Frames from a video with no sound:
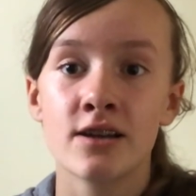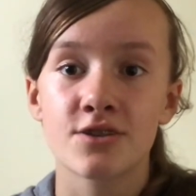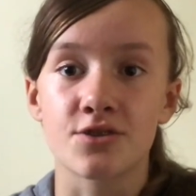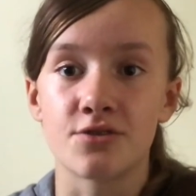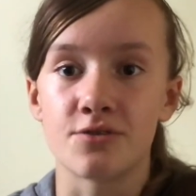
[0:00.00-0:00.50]

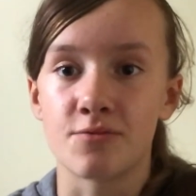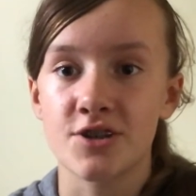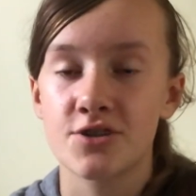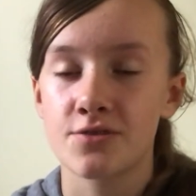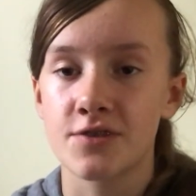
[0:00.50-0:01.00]
So
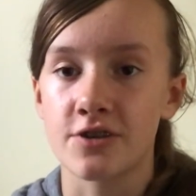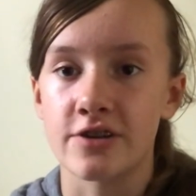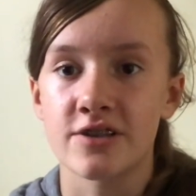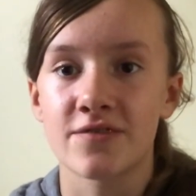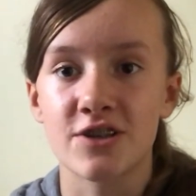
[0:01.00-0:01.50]
once you've done your
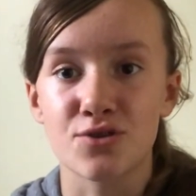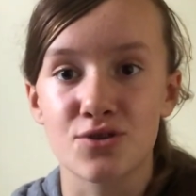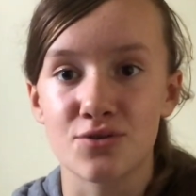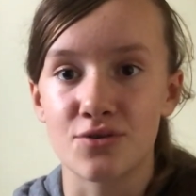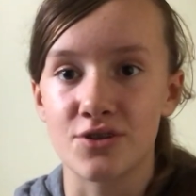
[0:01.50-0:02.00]
individual
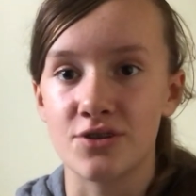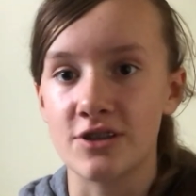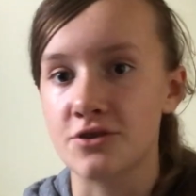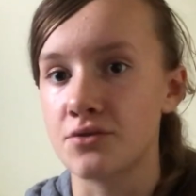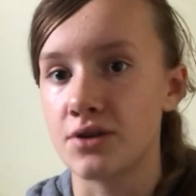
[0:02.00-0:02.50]
show, you
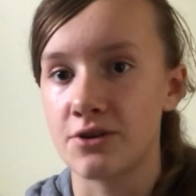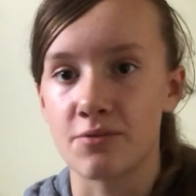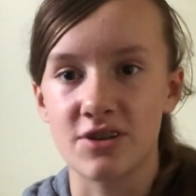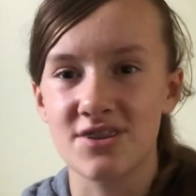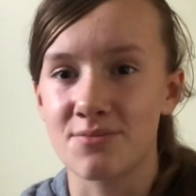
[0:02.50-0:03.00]
need to go out
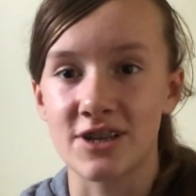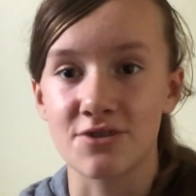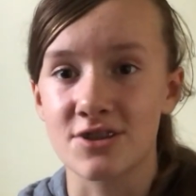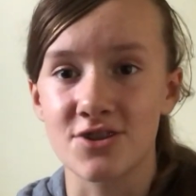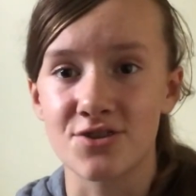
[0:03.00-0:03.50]
while someone
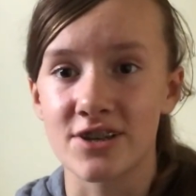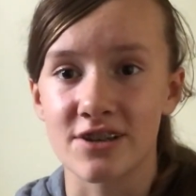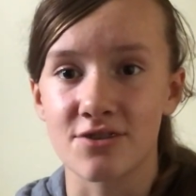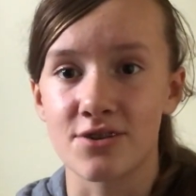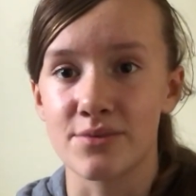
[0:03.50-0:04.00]
else is doing
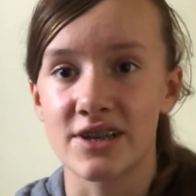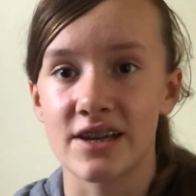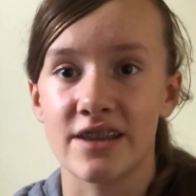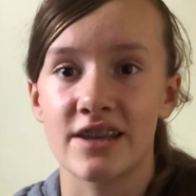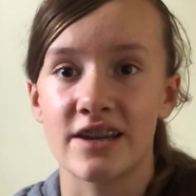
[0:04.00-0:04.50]
it normally,
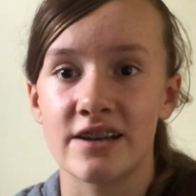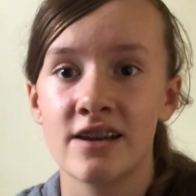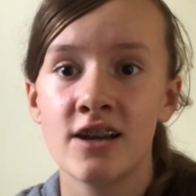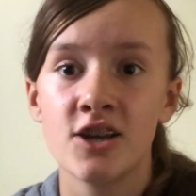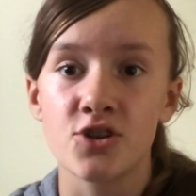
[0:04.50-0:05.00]
and then
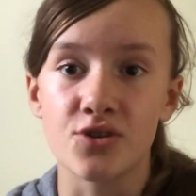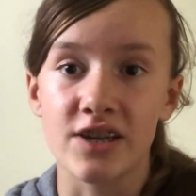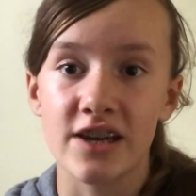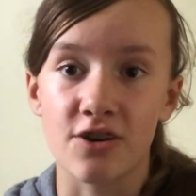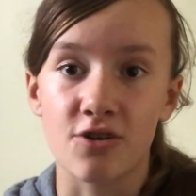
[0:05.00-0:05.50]
you
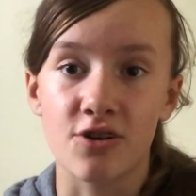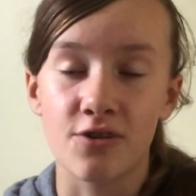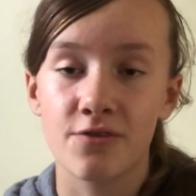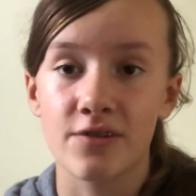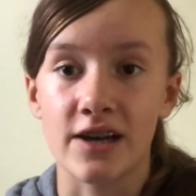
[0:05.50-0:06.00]
get
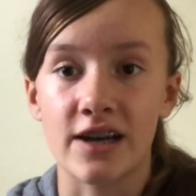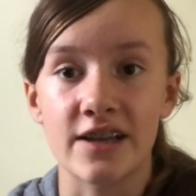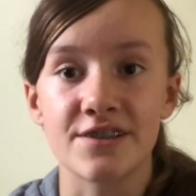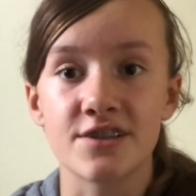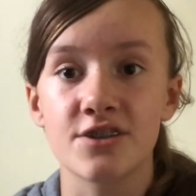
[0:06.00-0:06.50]
off
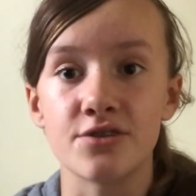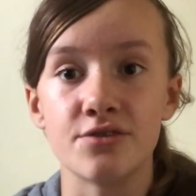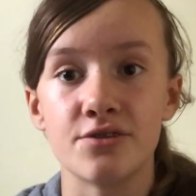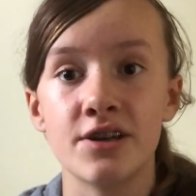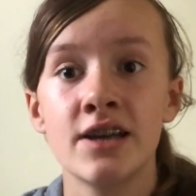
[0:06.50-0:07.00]
and
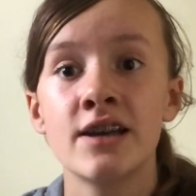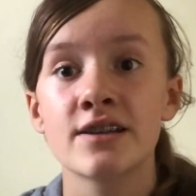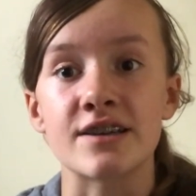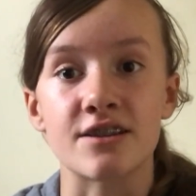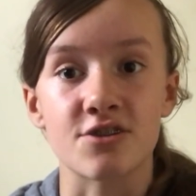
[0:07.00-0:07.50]
you
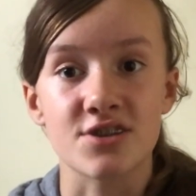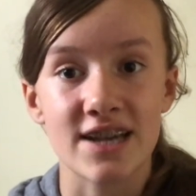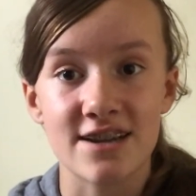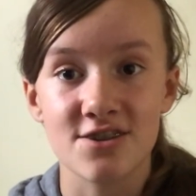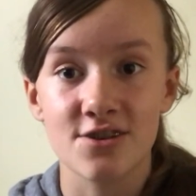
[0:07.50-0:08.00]
take their
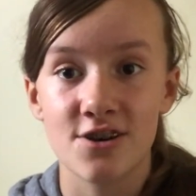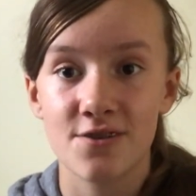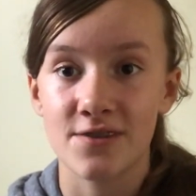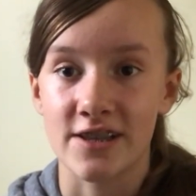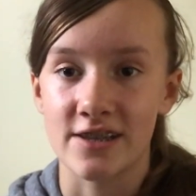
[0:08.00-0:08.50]
saddle off,
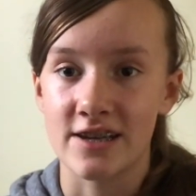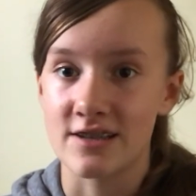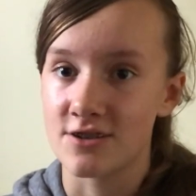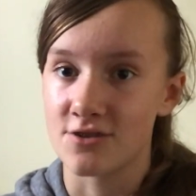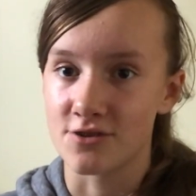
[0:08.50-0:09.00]
and then
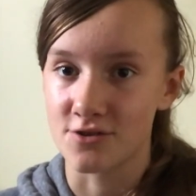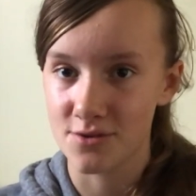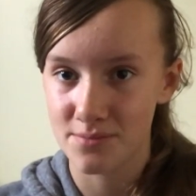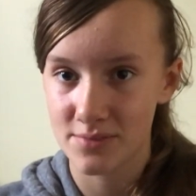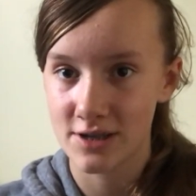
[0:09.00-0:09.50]
your
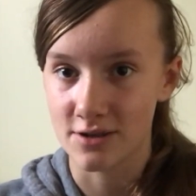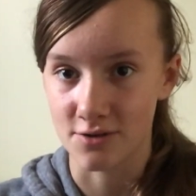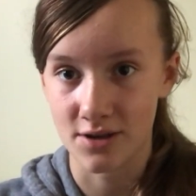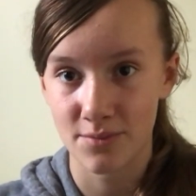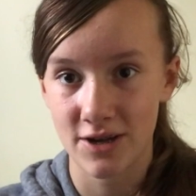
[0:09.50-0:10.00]
groom will
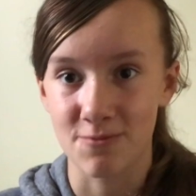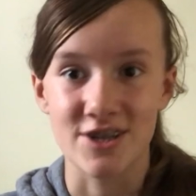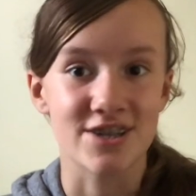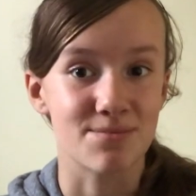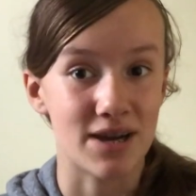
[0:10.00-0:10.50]
come in,
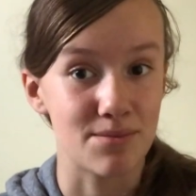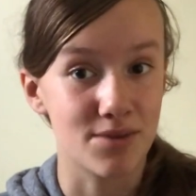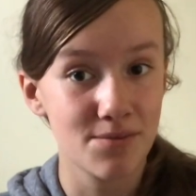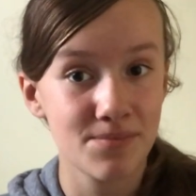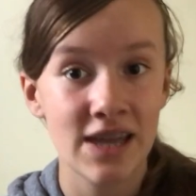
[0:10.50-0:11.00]
which is my
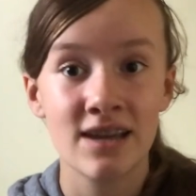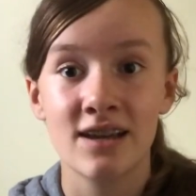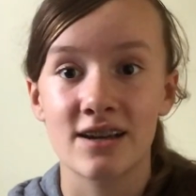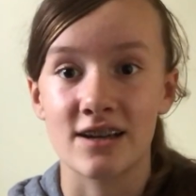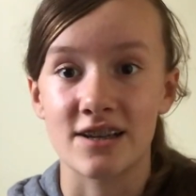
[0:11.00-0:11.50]
mum,
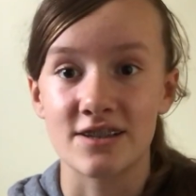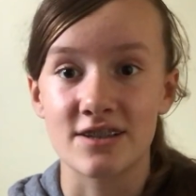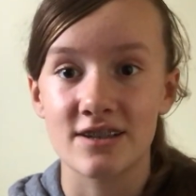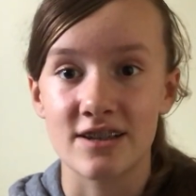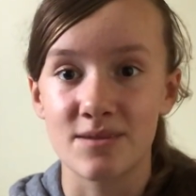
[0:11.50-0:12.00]
and
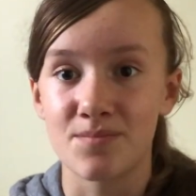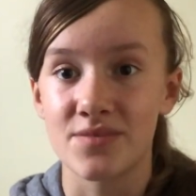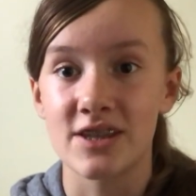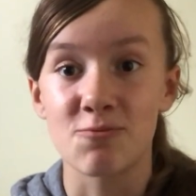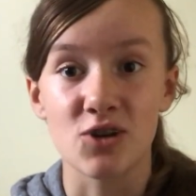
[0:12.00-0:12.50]

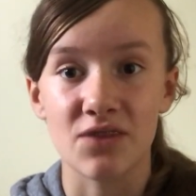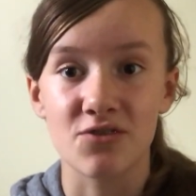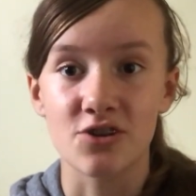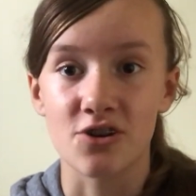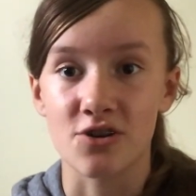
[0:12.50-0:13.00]
they will give
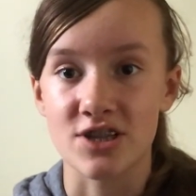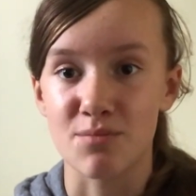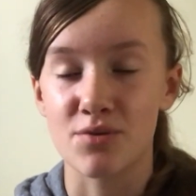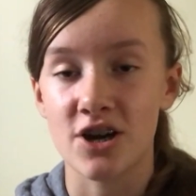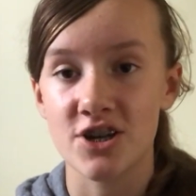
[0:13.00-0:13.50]
your horse a
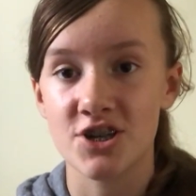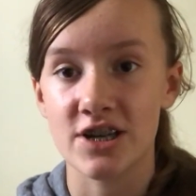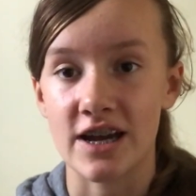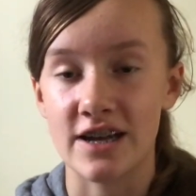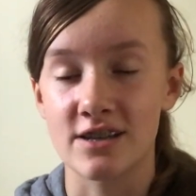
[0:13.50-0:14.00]
brush
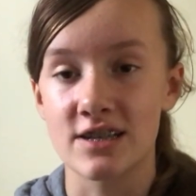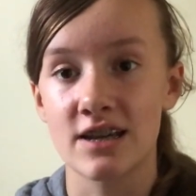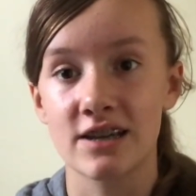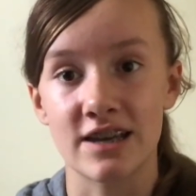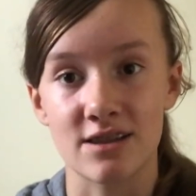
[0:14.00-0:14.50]
and
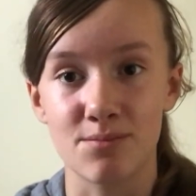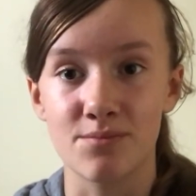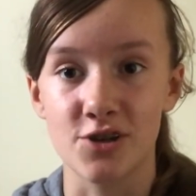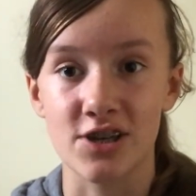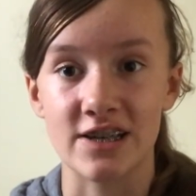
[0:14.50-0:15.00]
get them
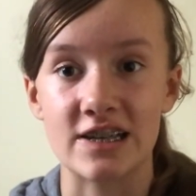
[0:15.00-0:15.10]
looking